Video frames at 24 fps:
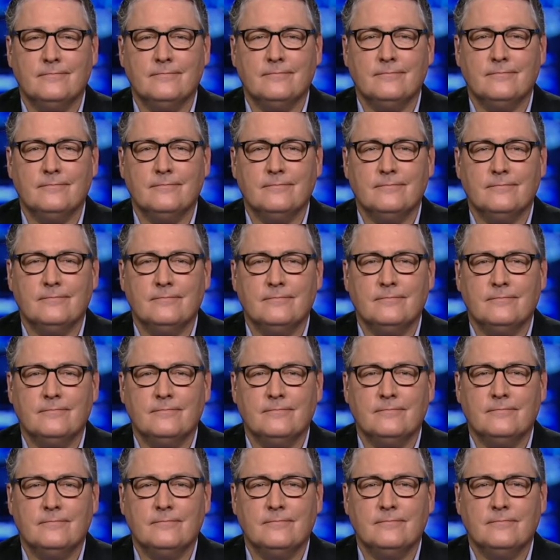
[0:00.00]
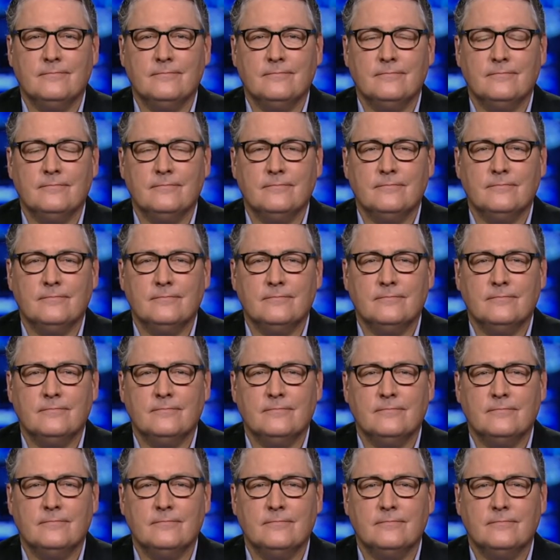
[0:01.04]

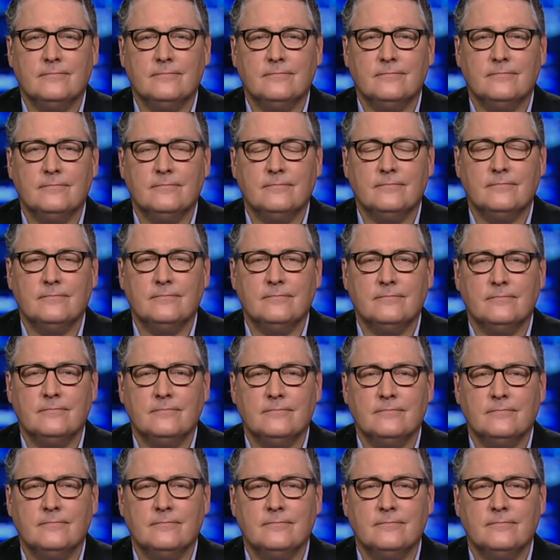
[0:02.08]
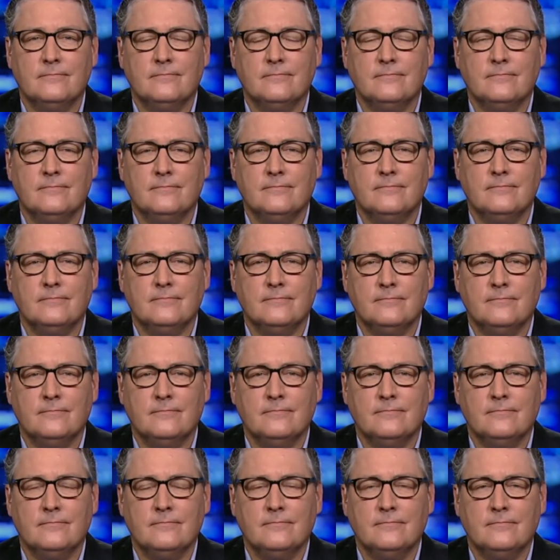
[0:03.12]

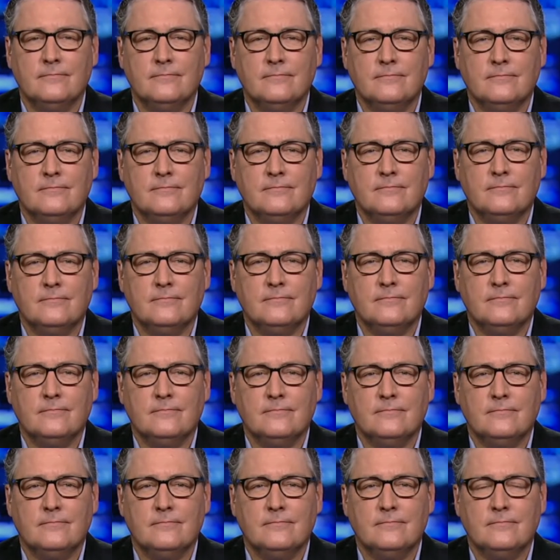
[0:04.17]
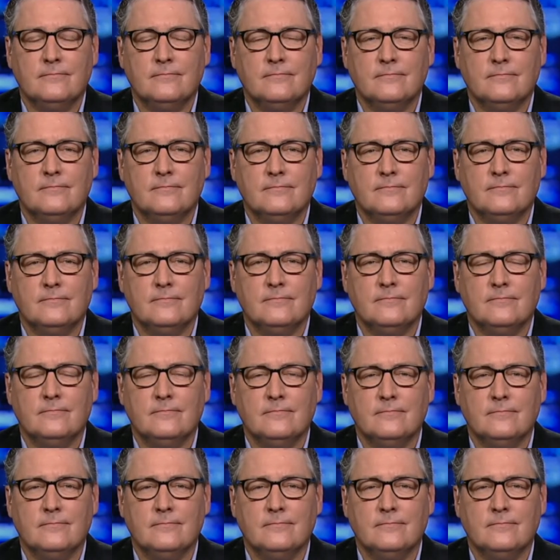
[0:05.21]
[no speech]